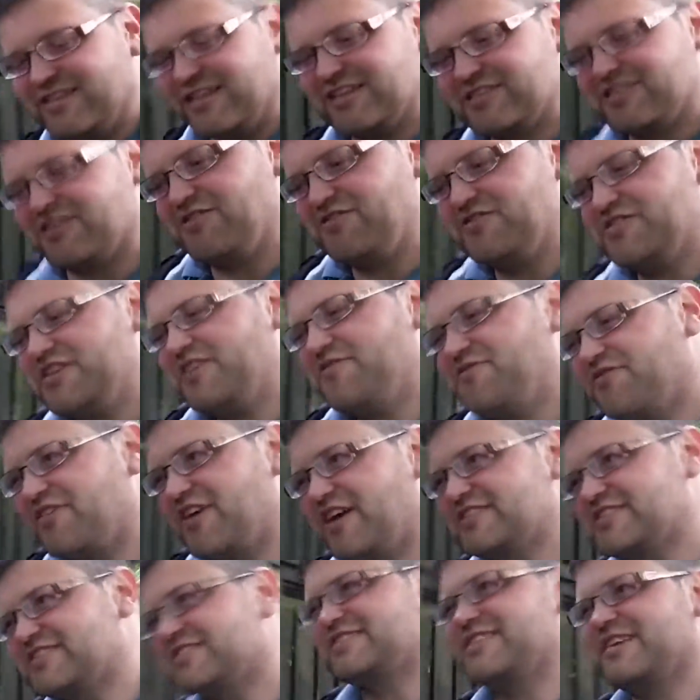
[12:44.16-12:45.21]
that's over
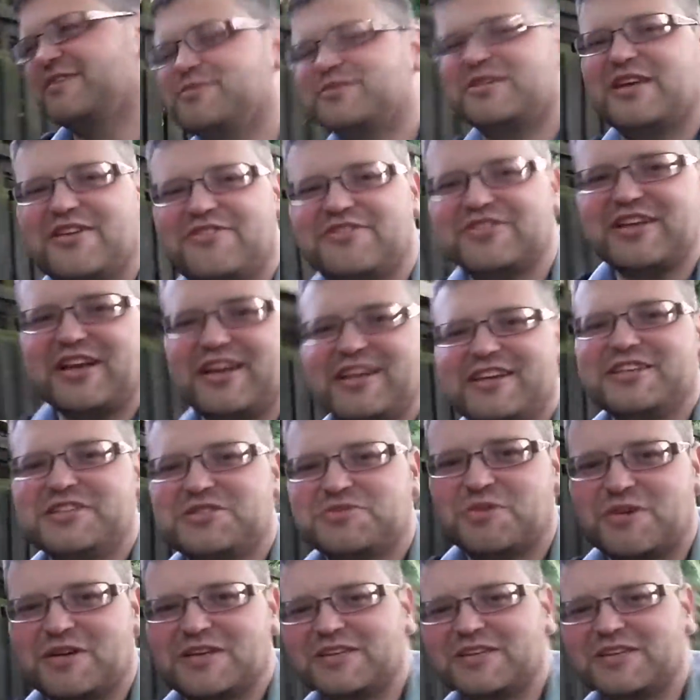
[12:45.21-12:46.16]
10,000 steps every day this